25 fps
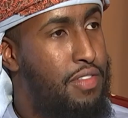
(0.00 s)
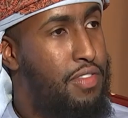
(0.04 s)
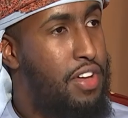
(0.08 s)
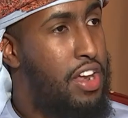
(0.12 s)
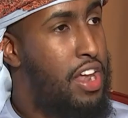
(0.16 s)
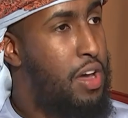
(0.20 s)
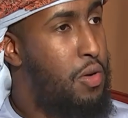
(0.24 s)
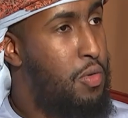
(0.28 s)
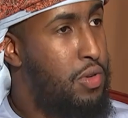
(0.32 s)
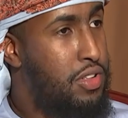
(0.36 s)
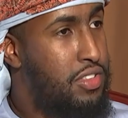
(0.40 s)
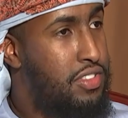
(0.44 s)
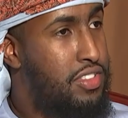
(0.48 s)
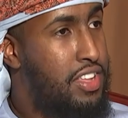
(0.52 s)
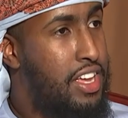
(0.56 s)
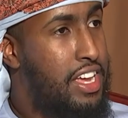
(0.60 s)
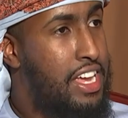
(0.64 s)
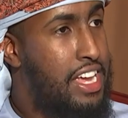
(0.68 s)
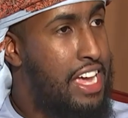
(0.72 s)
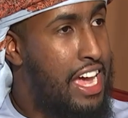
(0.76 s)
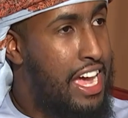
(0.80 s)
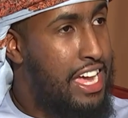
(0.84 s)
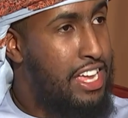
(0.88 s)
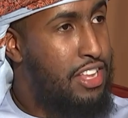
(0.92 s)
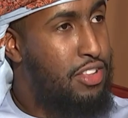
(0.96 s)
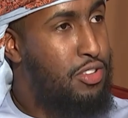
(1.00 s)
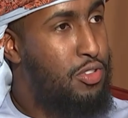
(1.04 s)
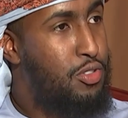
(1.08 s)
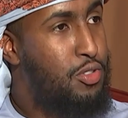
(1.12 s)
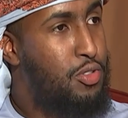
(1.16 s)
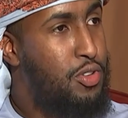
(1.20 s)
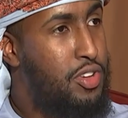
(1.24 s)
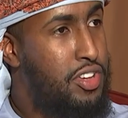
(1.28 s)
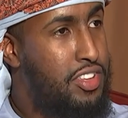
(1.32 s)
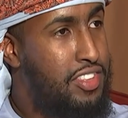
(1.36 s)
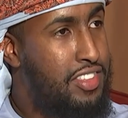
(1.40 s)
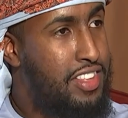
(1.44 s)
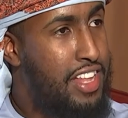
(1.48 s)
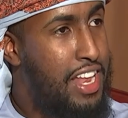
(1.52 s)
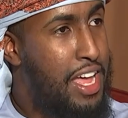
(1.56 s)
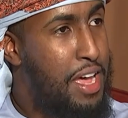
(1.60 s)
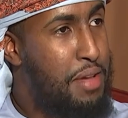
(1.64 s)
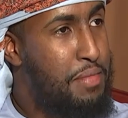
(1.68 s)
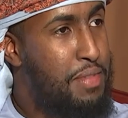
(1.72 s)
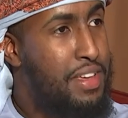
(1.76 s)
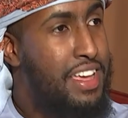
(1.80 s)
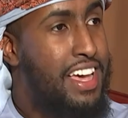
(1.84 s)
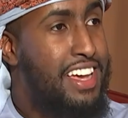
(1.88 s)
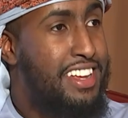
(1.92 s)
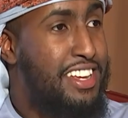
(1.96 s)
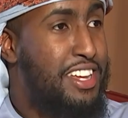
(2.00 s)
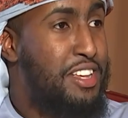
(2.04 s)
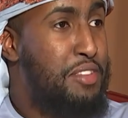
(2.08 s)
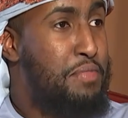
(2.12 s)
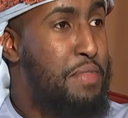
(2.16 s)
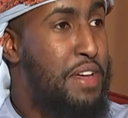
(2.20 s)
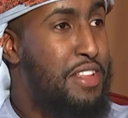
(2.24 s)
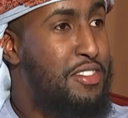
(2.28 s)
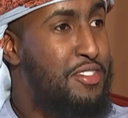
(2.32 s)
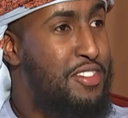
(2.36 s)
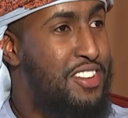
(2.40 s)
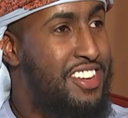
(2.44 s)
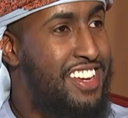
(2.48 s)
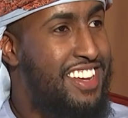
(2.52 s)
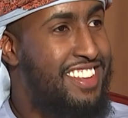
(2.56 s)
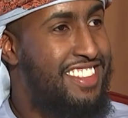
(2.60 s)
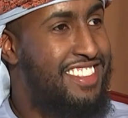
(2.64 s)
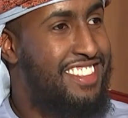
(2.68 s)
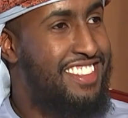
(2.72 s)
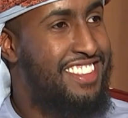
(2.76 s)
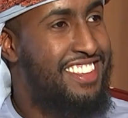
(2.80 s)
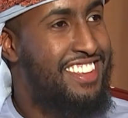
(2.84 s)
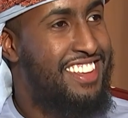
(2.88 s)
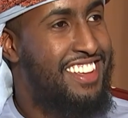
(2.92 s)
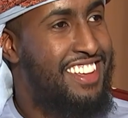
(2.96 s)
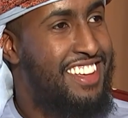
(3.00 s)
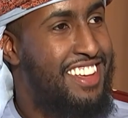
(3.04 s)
If Allah wants to guide you to Islam, He actually expands your chest.